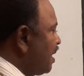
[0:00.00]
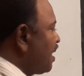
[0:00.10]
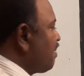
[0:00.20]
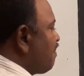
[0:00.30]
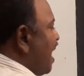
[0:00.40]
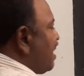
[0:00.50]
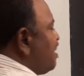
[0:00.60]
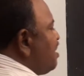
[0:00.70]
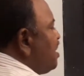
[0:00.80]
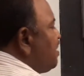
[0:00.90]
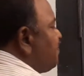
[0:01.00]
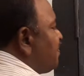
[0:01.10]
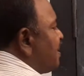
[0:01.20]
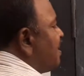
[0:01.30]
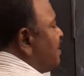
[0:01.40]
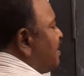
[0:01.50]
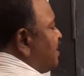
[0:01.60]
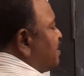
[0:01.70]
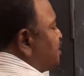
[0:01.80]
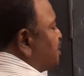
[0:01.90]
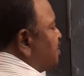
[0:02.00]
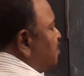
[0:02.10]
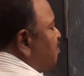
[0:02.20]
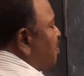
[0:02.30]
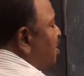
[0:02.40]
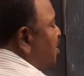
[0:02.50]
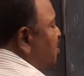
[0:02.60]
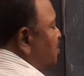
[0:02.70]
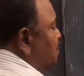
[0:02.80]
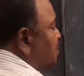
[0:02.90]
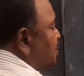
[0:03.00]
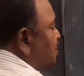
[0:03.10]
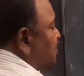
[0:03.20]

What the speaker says: a magnetic field is produced